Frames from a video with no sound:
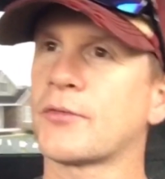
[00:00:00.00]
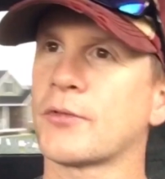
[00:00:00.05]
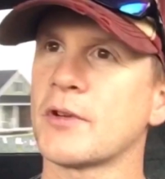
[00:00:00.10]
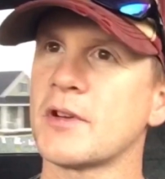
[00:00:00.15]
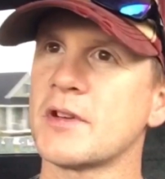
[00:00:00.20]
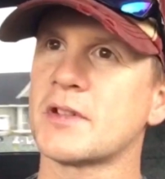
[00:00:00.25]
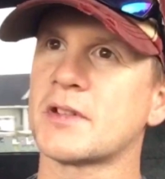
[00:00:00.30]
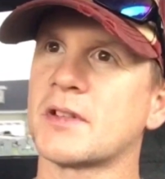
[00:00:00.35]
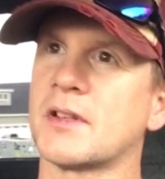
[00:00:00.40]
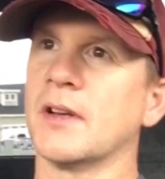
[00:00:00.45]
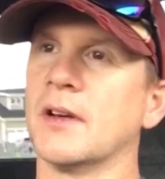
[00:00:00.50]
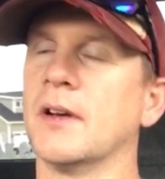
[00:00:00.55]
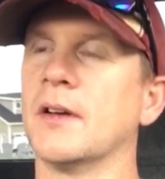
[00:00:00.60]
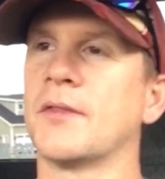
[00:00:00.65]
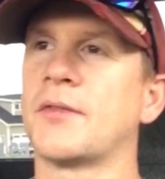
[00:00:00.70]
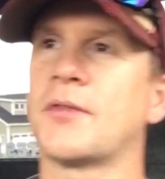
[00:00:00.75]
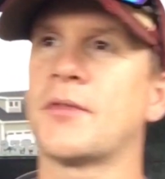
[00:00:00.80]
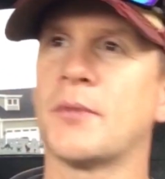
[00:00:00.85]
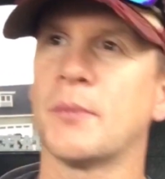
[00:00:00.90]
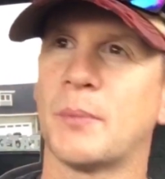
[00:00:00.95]
may change
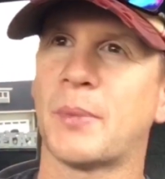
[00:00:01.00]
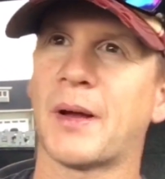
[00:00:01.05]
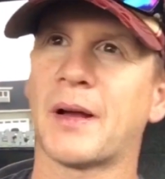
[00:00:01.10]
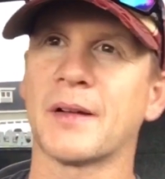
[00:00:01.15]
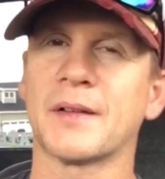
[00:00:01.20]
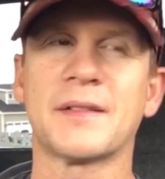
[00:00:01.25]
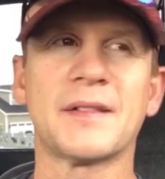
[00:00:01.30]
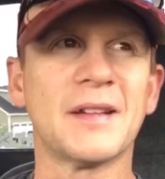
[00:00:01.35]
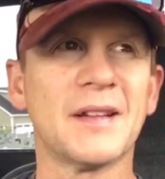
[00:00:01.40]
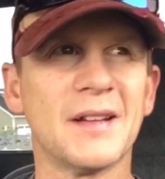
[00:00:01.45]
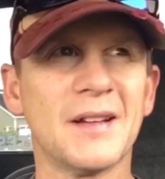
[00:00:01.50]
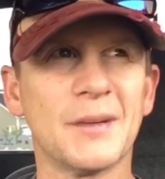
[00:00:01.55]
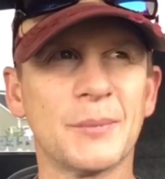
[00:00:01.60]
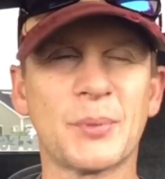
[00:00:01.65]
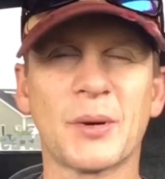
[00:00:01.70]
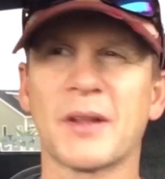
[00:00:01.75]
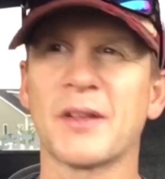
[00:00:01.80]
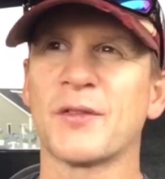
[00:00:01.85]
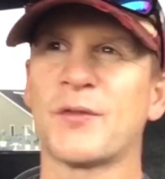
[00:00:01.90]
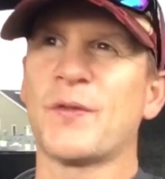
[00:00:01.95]
us, but we start
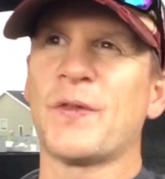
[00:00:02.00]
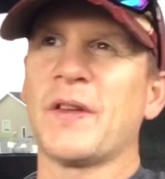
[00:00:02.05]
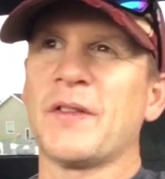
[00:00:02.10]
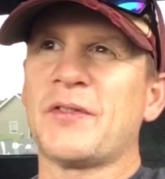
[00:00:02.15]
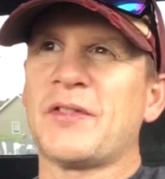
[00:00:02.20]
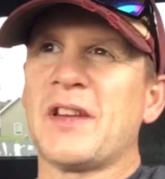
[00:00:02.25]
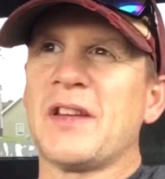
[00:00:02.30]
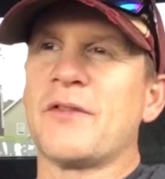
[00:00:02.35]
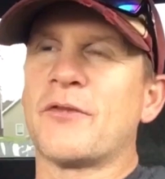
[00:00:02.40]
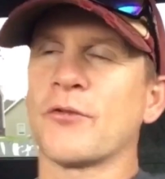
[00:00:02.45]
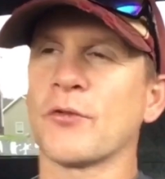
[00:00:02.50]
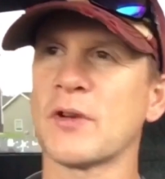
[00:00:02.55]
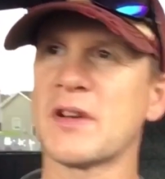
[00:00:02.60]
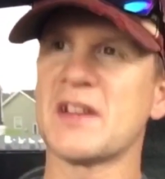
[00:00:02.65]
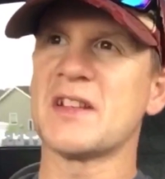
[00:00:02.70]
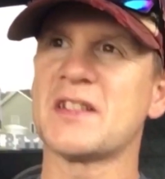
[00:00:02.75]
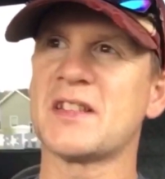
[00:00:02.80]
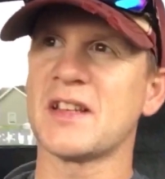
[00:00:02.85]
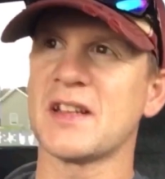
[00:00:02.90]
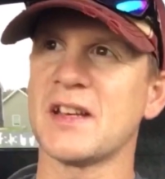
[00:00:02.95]
and end with
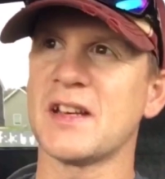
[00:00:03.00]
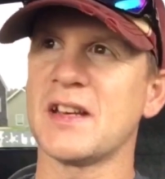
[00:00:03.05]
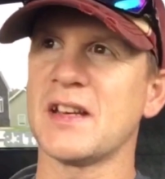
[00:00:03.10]
family.